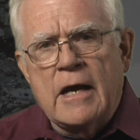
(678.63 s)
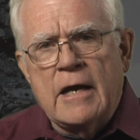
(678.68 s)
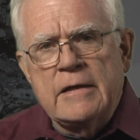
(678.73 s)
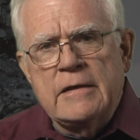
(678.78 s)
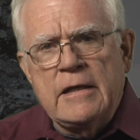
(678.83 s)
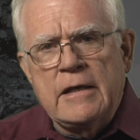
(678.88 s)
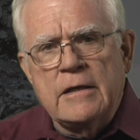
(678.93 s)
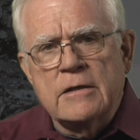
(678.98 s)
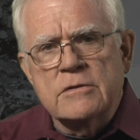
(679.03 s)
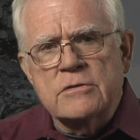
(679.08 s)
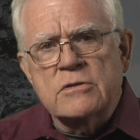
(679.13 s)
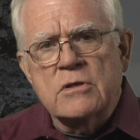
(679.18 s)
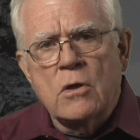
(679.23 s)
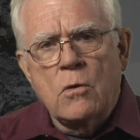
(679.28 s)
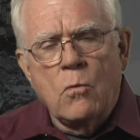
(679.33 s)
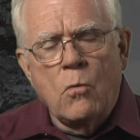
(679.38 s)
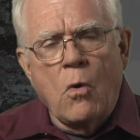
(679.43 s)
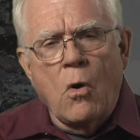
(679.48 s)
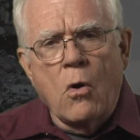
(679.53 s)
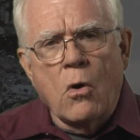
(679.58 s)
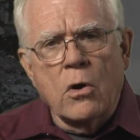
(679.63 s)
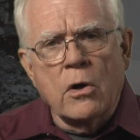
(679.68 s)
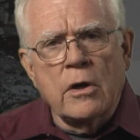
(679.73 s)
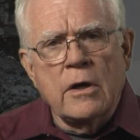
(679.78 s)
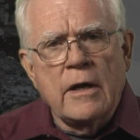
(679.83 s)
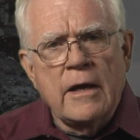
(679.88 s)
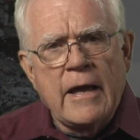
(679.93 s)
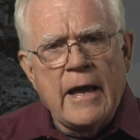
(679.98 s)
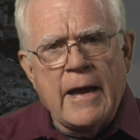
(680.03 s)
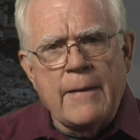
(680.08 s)
ideas,
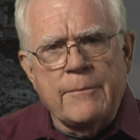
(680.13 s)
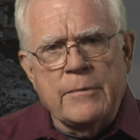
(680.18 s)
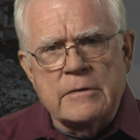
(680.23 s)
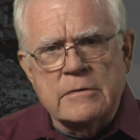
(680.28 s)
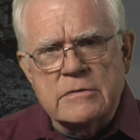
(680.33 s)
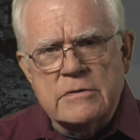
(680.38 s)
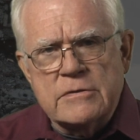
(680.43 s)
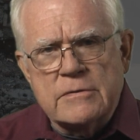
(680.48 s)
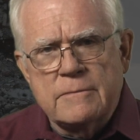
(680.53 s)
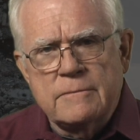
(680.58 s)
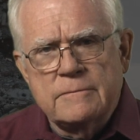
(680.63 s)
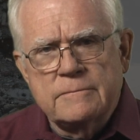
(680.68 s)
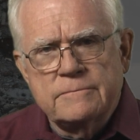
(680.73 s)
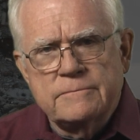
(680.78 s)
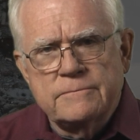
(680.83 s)
war happens.